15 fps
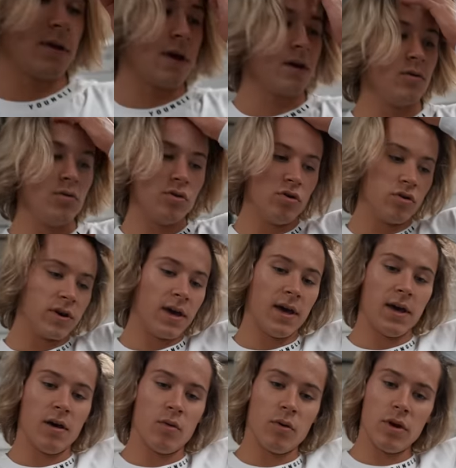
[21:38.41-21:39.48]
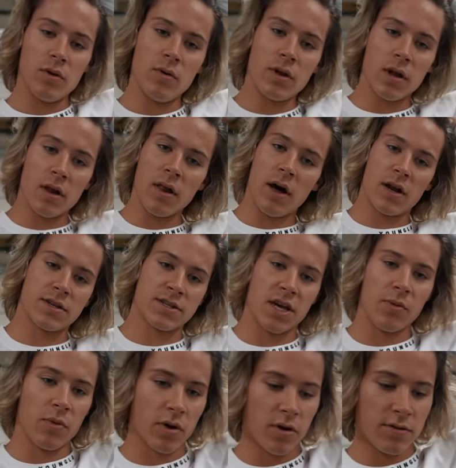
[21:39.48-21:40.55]
Yeah, you can't. We did a lot of
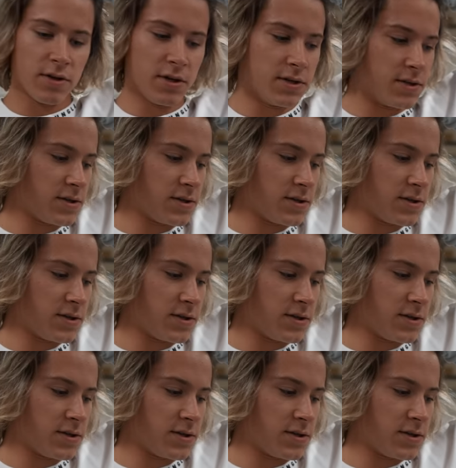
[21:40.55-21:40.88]
sampling on these.